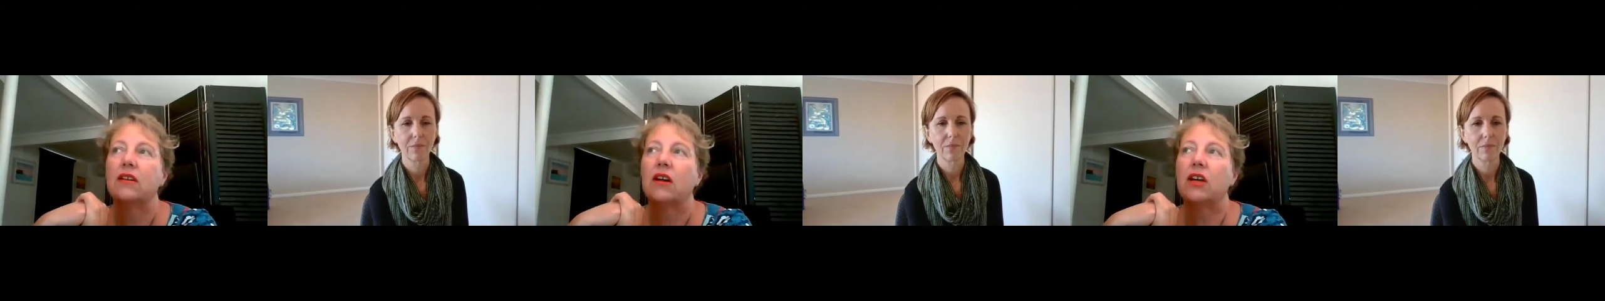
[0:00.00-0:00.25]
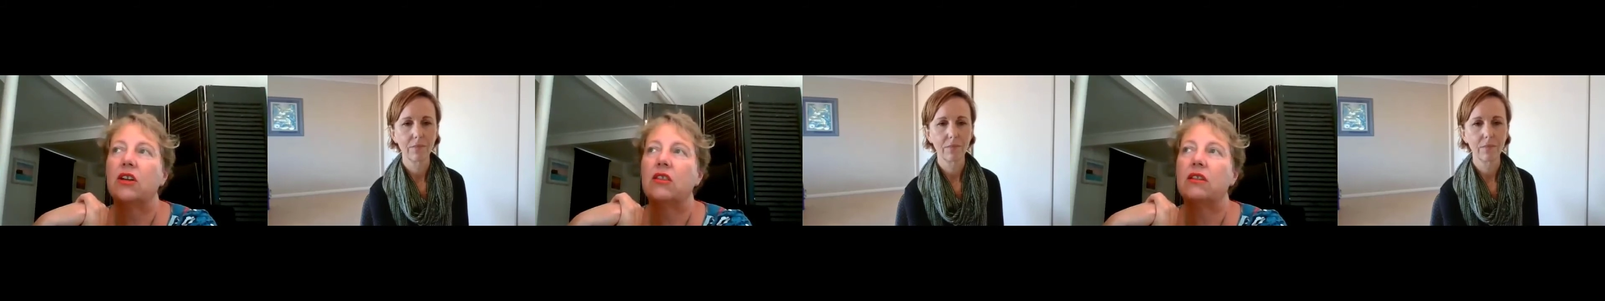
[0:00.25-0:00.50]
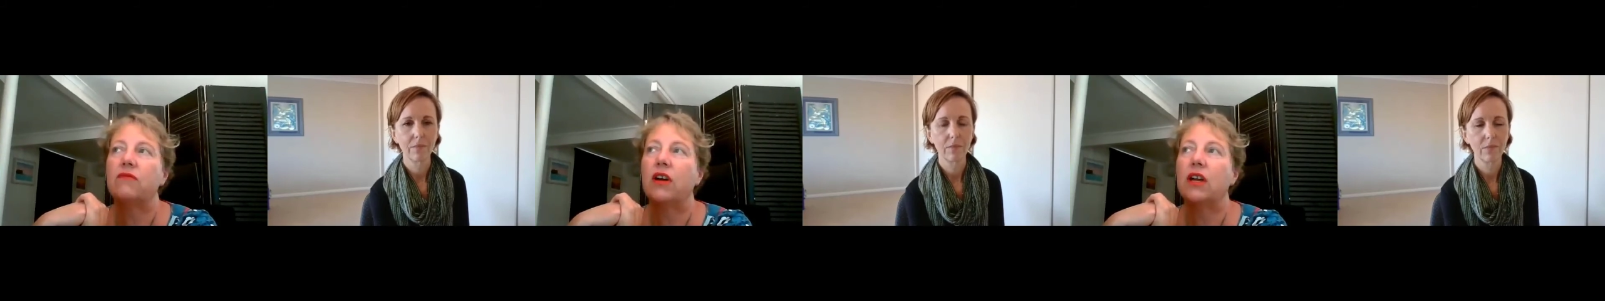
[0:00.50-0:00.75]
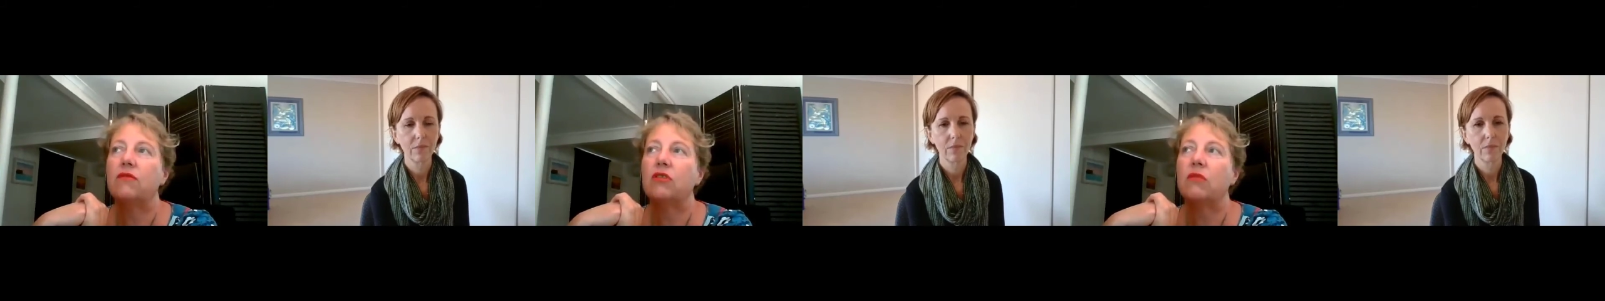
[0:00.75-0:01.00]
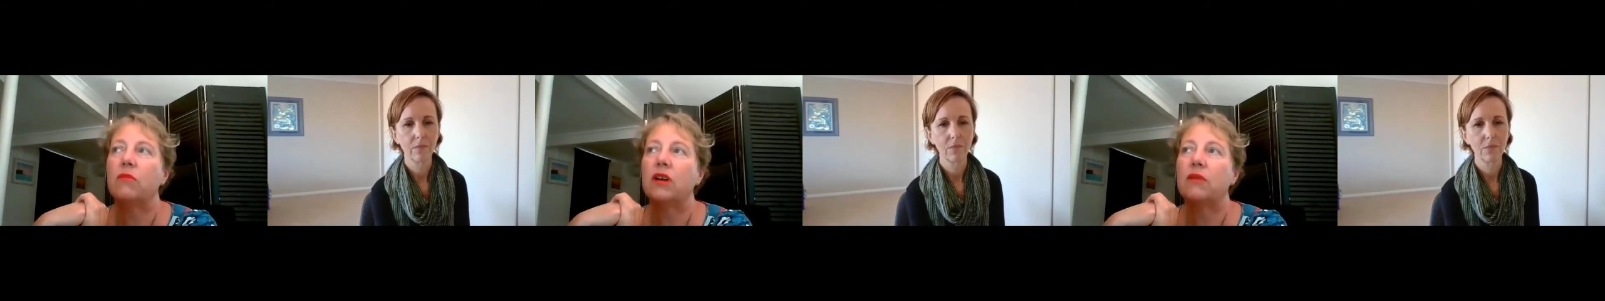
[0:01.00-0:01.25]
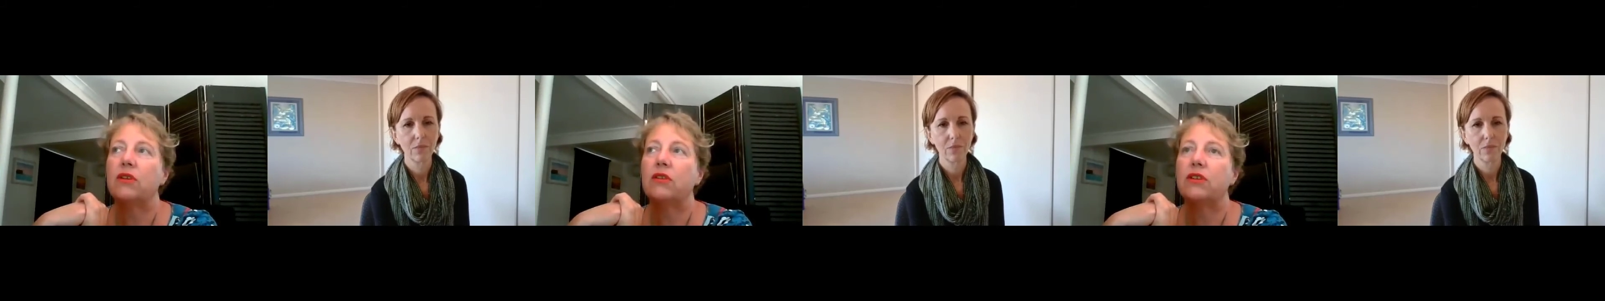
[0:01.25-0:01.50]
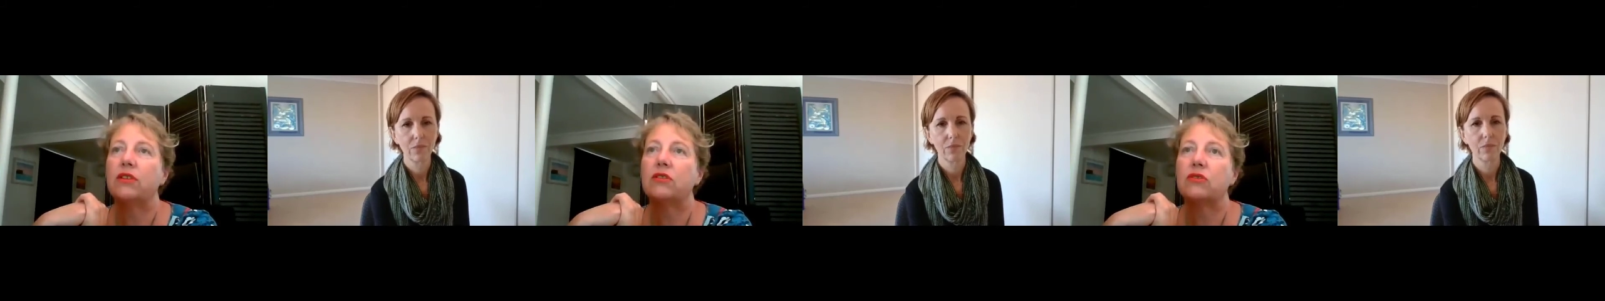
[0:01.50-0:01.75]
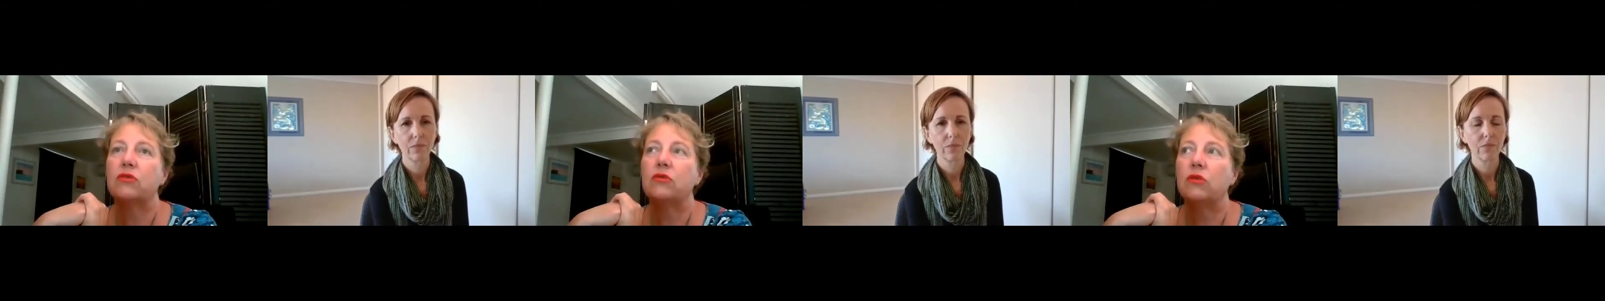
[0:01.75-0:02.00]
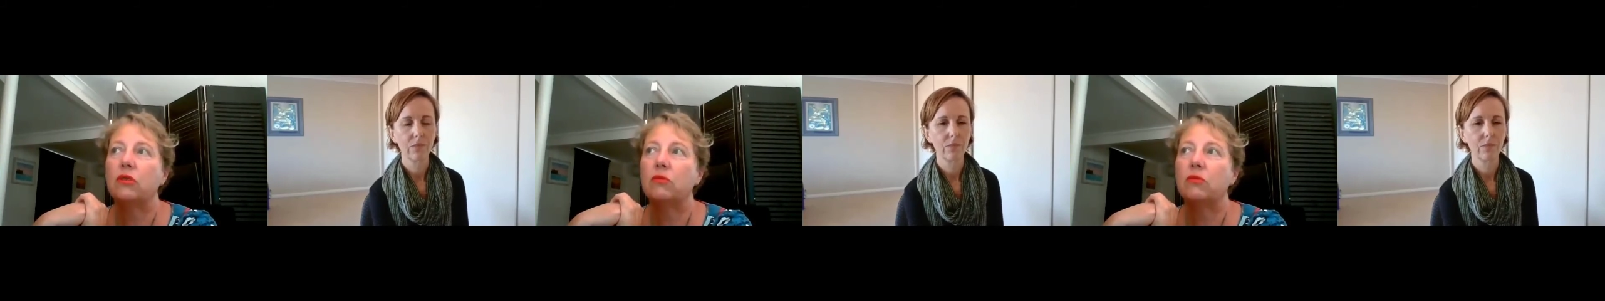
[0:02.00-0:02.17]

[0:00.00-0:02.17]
Speaker 1: I know that if I ever got my period at school,